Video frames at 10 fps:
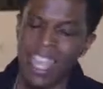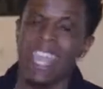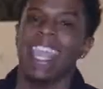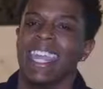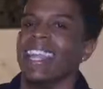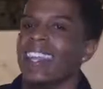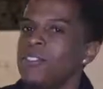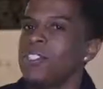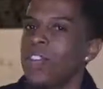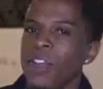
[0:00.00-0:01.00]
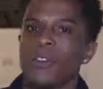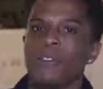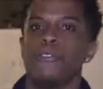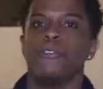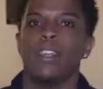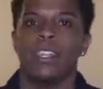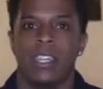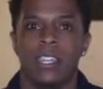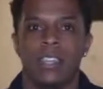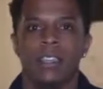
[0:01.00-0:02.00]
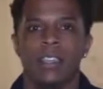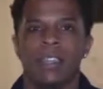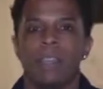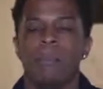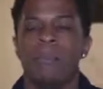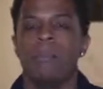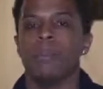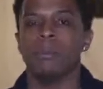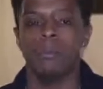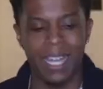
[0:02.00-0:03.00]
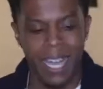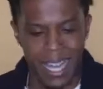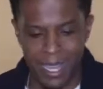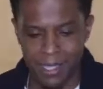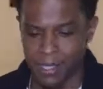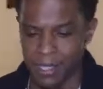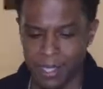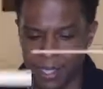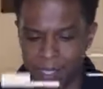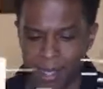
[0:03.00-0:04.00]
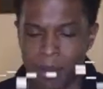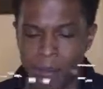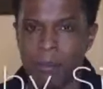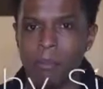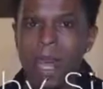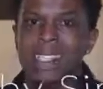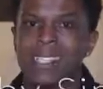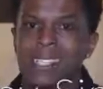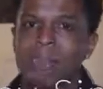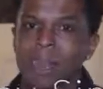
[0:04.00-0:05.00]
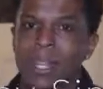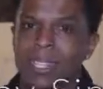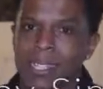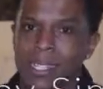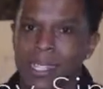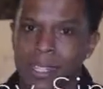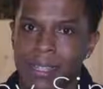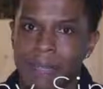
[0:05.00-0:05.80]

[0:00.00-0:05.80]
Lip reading: It left her feeling perplexed by simplicity.